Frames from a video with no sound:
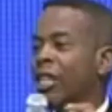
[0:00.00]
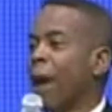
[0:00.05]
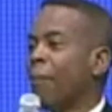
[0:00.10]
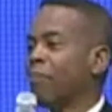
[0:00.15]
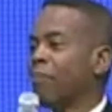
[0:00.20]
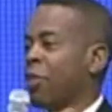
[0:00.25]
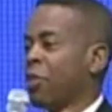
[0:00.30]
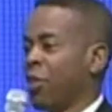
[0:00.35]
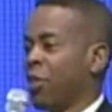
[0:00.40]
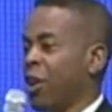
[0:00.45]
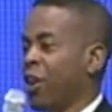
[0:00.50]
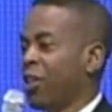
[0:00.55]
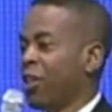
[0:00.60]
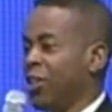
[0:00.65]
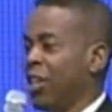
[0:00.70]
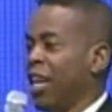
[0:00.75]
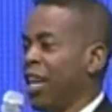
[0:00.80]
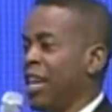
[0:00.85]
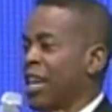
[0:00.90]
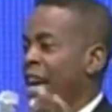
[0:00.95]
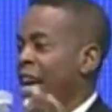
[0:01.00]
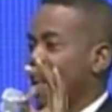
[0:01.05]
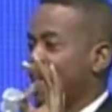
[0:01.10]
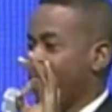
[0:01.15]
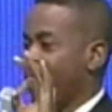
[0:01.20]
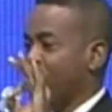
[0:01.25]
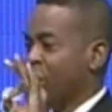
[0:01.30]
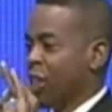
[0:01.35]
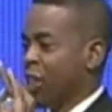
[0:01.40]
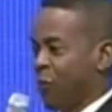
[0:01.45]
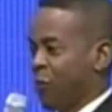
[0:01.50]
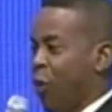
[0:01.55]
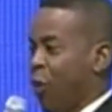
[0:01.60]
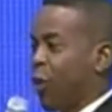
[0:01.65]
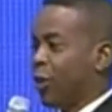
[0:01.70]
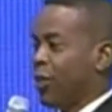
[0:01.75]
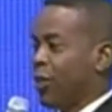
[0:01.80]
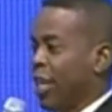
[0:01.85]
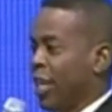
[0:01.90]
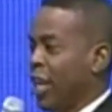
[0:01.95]
chapter 13 and verse
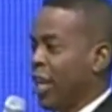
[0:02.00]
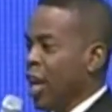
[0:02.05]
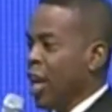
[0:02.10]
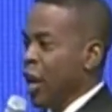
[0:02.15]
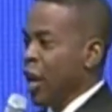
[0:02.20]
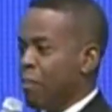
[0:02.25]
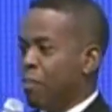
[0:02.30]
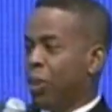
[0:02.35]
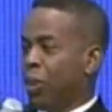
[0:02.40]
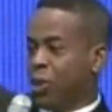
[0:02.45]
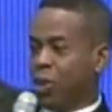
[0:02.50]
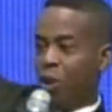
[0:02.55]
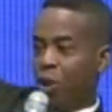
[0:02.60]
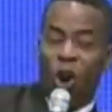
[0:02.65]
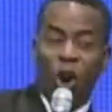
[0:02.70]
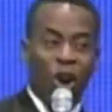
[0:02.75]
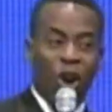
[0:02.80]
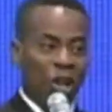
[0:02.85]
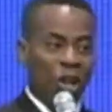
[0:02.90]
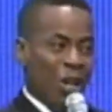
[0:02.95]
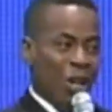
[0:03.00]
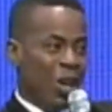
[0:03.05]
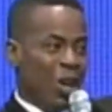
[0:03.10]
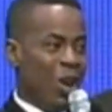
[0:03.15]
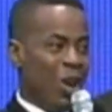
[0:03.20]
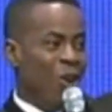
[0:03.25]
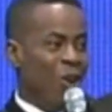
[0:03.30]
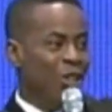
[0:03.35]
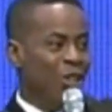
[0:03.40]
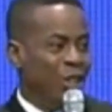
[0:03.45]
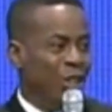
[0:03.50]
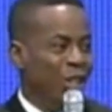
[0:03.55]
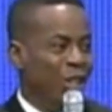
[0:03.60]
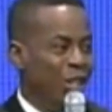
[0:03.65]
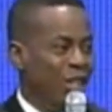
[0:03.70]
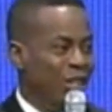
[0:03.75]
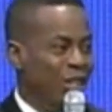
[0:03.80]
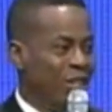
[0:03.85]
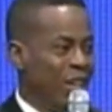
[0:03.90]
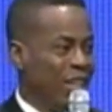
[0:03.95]
14 Put on the Lord
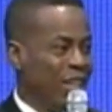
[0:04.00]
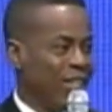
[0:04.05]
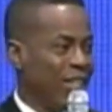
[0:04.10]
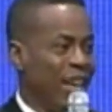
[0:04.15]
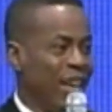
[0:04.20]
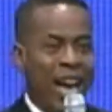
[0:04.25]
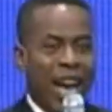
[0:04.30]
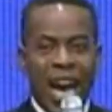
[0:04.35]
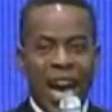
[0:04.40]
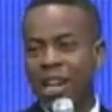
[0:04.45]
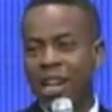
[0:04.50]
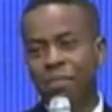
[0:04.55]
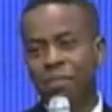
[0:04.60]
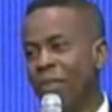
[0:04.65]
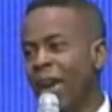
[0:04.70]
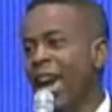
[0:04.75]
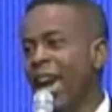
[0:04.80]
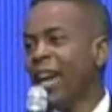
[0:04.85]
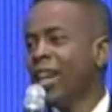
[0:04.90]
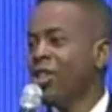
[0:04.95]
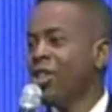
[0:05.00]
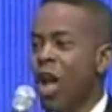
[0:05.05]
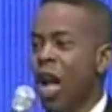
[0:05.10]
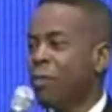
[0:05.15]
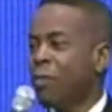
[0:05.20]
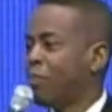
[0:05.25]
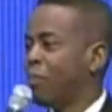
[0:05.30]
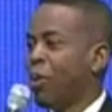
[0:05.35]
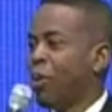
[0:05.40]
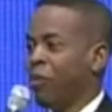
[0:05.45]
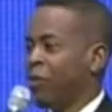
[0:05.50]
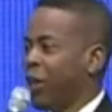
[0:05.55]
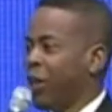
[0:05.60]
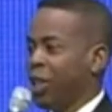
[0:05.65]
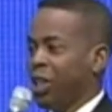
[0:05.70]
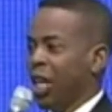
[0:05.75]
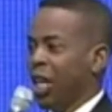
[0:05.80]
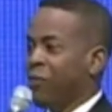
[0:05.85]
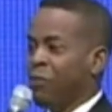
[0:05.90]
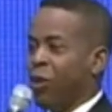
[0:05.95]
Jesus and make not
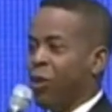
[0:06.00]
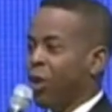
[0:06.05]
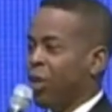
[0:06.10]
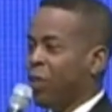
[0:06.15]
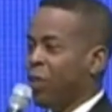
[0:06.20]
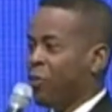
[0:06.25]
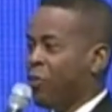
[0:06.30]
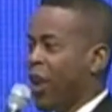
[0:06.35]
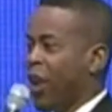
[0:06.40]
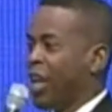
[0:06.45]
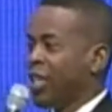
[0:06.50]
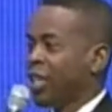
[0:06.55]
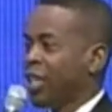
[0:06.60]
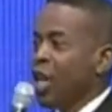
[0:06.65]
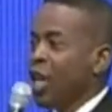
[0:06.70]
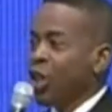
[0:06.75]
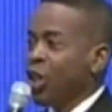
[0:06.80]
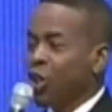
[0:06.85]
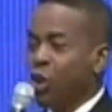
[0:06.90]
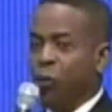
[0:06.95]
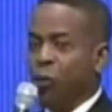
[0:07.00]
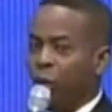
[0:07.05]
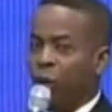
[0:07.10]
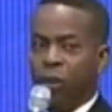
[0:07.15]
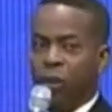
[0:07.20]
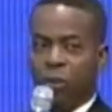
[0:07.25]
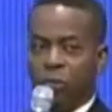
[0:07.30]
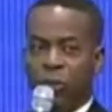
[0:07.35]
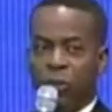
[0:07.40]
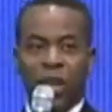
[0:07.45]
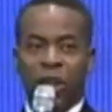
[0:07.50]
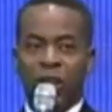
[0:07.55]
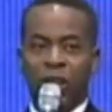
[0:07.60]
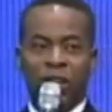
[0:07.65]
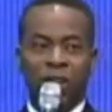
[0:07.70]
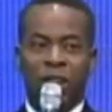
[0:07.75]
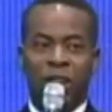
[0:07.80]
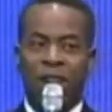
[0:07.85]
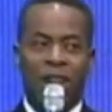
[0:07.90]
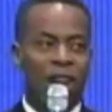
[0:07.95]
provision for the flesh to fulfill
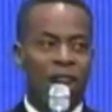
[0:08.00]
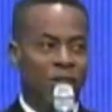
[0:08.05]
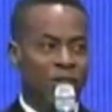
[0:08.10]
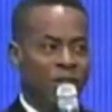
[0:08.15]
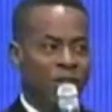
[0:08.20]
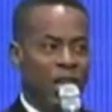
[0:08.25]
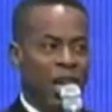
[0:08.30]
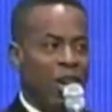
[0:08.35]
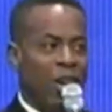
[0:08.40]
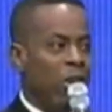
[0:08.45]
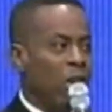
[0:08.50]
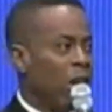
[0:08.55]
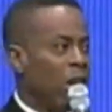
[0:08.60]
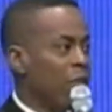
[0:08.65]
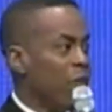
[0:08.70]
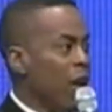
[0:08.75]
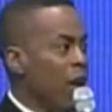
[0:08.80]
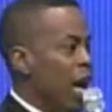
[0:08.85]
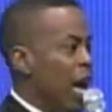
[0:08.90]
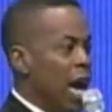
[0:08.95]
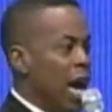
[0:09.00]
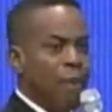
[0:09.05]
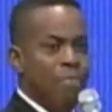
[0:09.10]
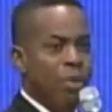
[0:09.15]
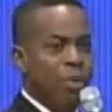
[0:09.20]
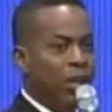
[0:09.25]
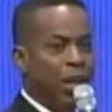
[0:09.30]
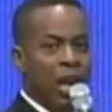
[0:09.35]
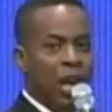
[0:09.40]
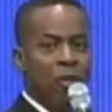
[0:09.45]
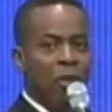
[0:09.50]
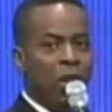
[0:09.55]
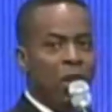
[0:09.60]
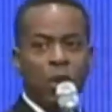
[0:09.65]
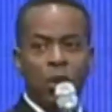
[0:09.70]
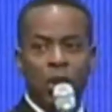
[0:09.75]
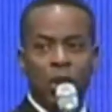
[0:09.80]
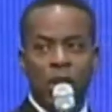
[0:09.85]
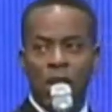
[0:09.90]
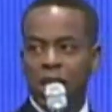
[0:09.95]
the lust thereof. I'm not hearing
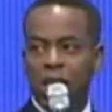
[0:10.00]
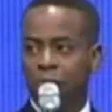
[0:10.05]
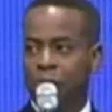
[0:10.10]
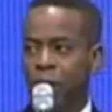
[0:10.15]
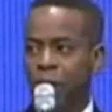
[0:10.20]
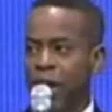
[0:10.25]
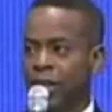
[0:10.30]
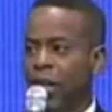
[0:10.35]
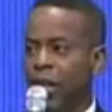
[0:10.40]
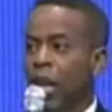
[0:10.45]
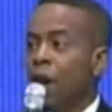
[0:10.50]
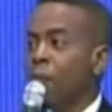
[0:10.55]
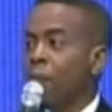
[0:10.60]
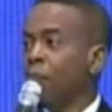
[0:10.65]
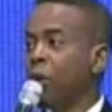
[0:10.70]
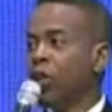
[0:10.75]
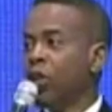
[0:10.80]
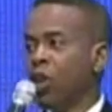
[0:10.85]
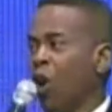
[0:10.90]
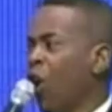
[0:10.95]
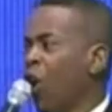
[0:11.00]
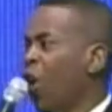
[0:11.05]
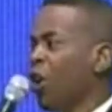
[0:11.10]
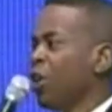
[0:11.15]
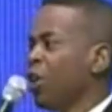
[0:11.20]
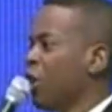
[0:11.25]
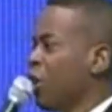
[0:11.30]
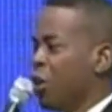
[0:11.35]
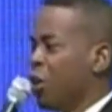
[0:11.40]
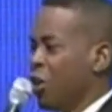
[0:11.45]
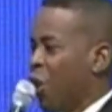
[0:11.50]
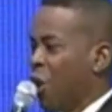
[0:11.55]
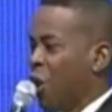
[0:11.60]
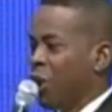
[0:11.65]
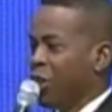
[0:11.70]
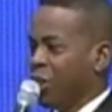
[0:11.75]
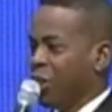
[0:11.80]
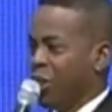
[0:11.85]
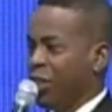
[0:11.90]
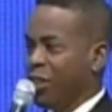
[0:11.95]
you in this place. Put on the
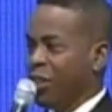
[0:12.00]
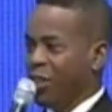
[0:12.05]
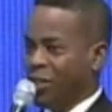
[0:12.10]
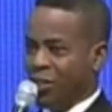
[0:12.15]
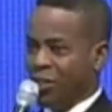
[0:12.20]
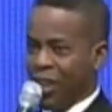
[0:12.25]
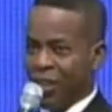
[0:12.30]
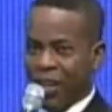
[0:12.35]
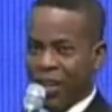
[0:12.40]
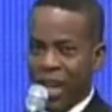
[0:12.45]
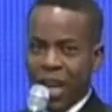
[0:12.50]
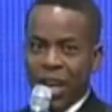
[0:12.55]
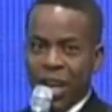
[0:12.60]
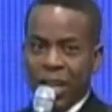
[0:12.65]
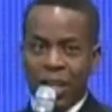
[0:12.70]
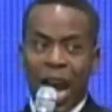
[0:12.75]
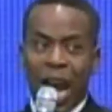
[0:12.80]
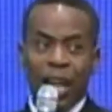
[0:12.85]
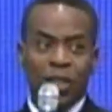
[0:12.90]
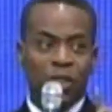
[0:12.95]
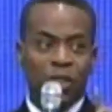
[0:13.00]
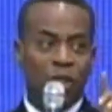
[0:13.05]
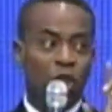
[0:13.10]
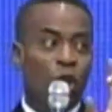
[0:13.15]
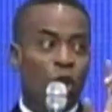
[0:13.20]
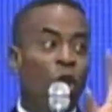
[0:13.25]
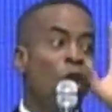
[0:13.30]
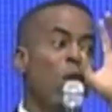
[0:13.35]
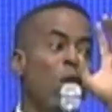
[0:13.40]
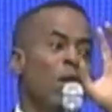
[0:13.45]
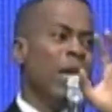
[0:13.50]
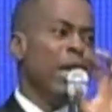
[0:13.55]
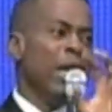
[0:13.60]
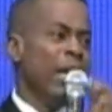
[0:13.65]
Lord Jesus. That's the only